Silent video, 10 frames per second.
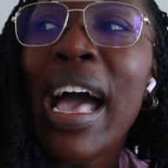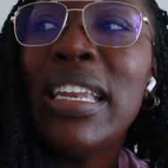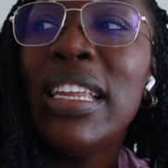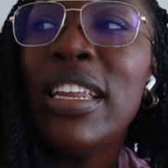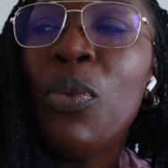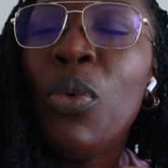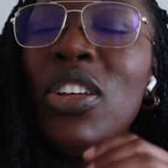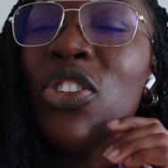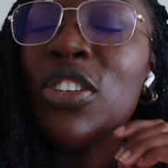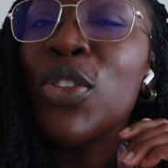I didn't
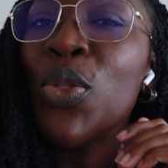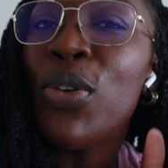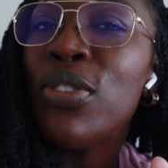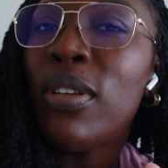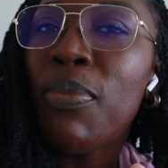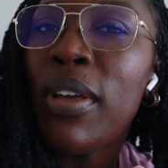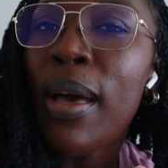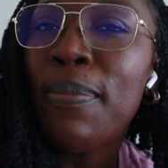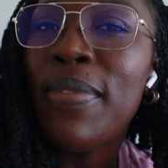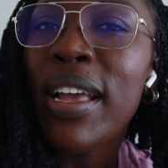want to just throw
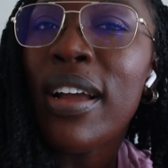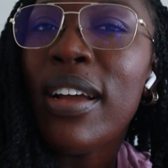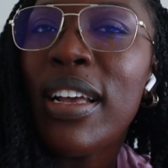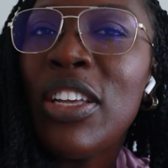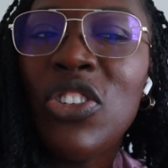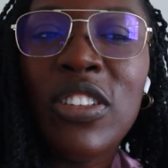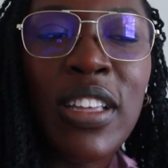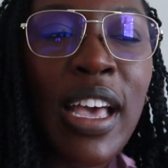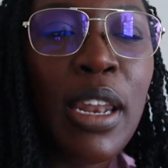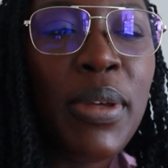something up there and
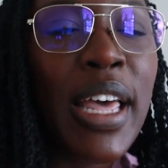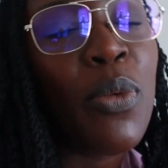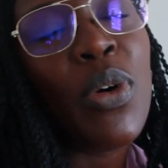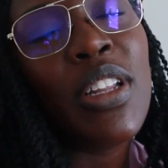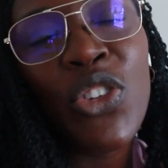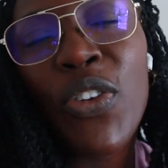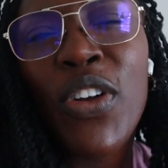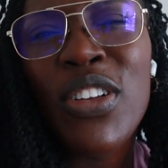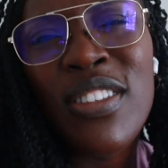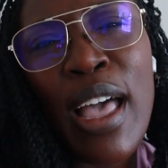just kind of be like, well, it's
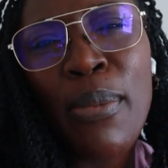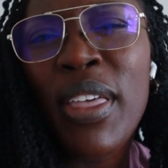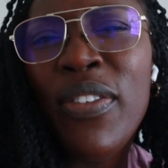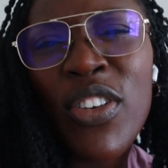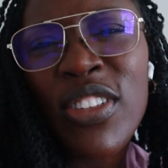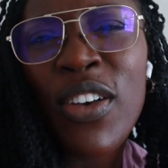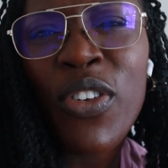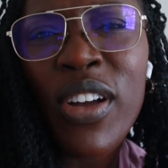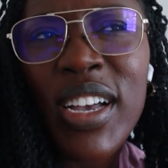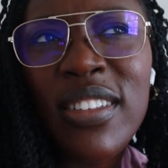your first time. Give
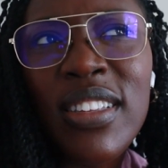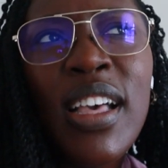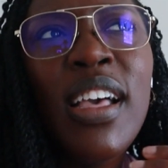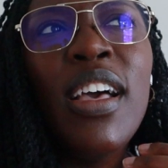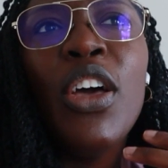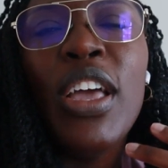yourself grace.